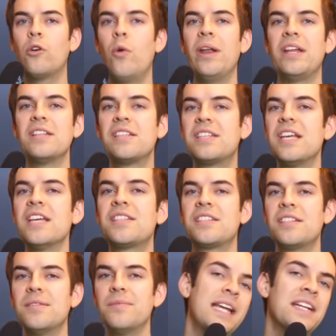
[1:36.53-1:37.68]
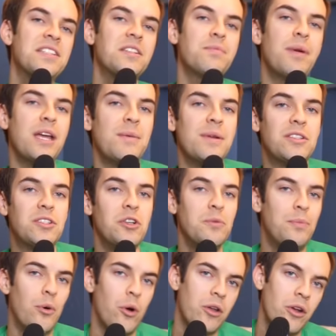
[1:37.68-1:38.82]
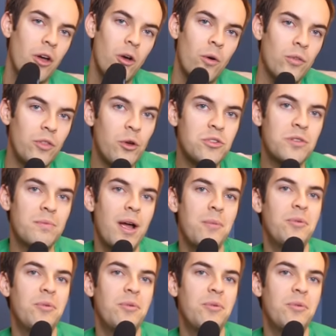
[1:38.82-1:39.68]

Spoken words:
Quit it, sis. Dancing Baby 2.0. Those are my